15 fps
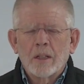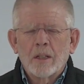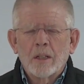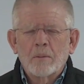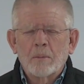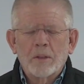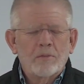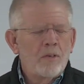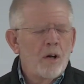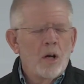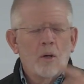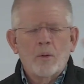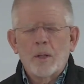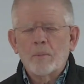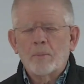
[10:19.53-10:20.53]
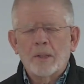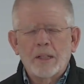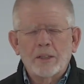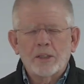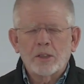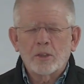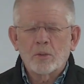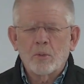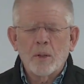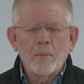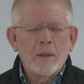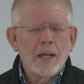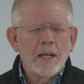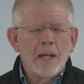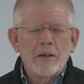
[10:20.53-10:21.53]
but faraway places. We
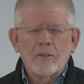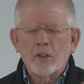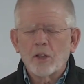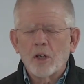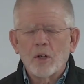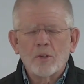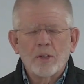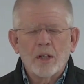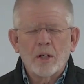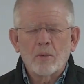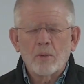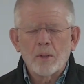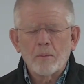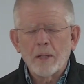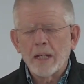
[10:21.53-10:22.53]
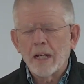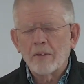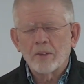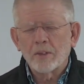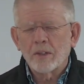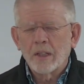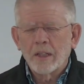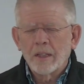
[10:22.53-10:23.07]
may never go there. We may never,